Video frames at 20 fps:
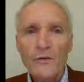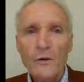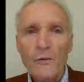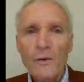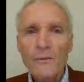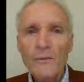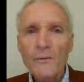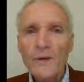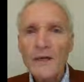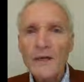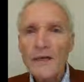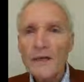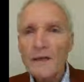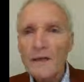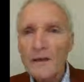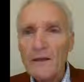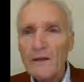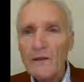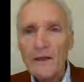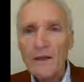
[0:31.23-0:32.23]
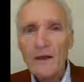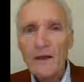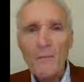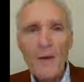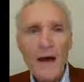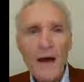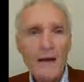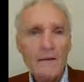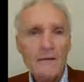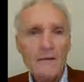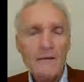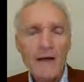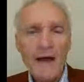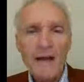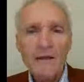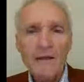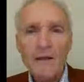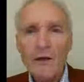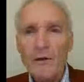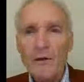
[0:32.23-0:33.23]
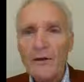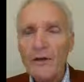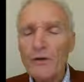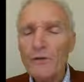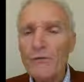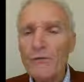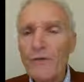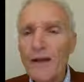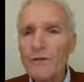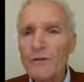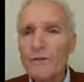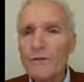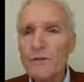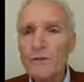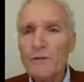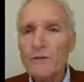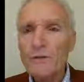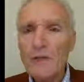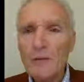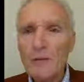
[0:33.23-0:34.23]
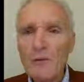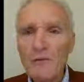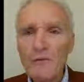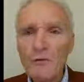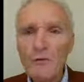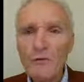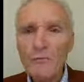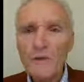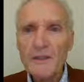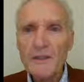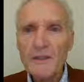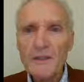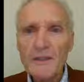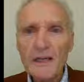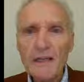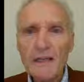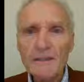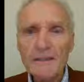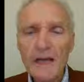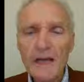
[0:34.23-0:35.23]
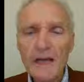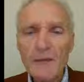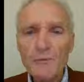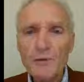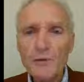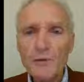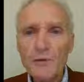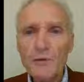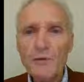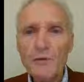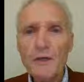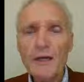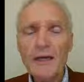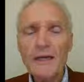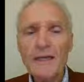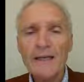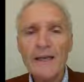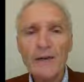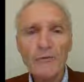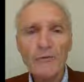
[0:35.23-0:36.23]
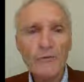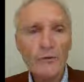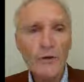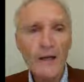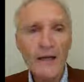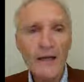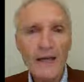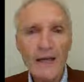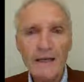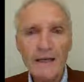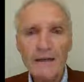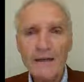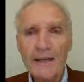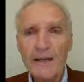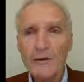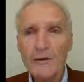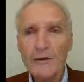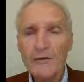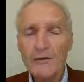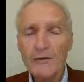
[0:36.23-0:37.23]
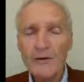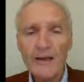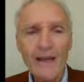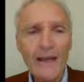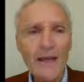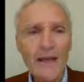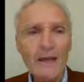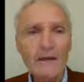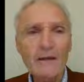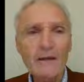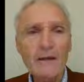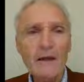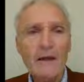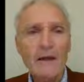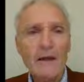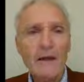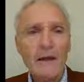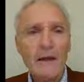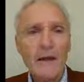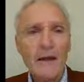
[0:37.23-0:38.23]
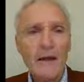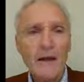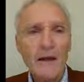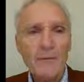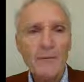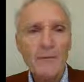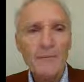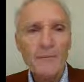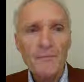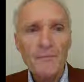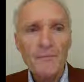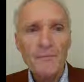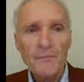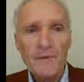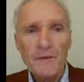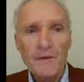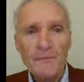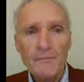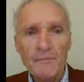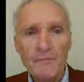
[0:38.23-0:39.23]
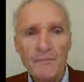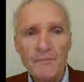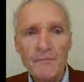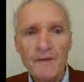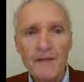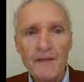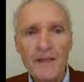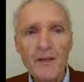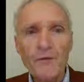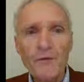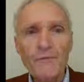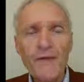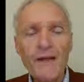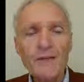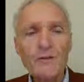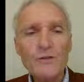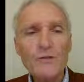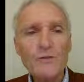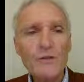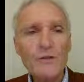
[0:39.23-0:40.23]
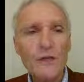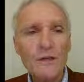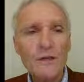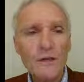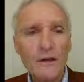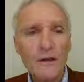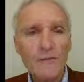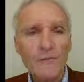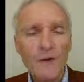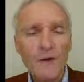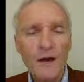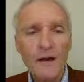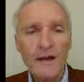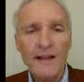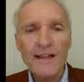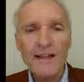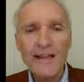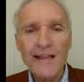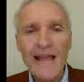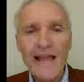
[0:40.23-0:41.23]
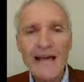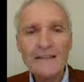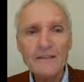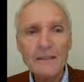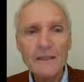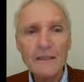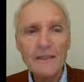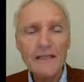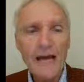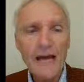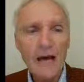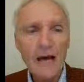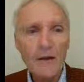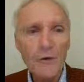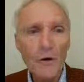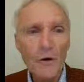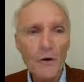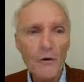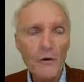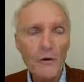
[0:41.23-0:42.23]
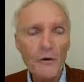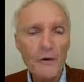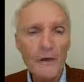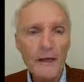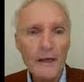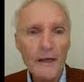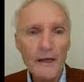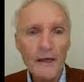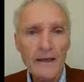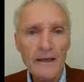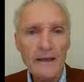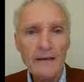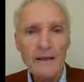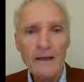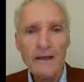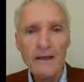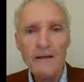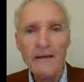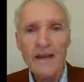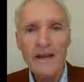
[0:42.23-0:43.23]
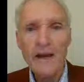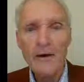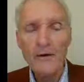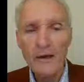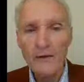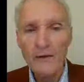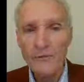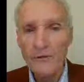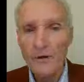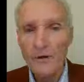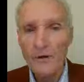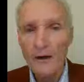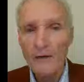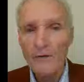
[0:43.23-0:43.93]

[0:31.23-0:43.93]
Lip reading: So when we think about dietary interventions, some of you have been discussing, I'm sure, yesterday and later today, the interventions that are classically now known in the area